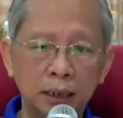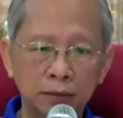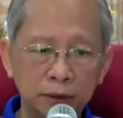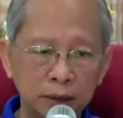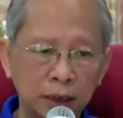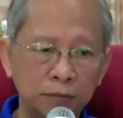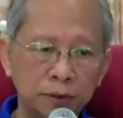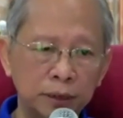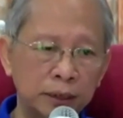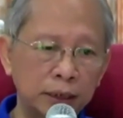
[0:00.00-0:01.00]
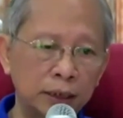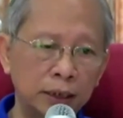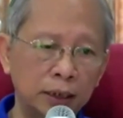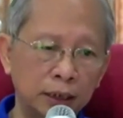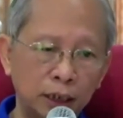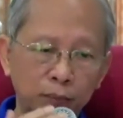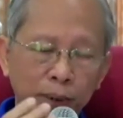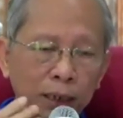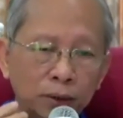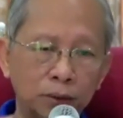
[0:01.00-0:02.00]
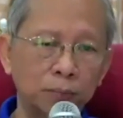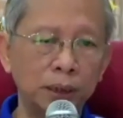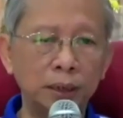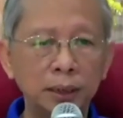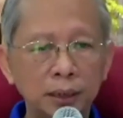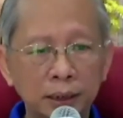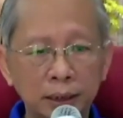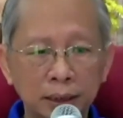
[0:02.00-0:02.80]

after everything came back to me,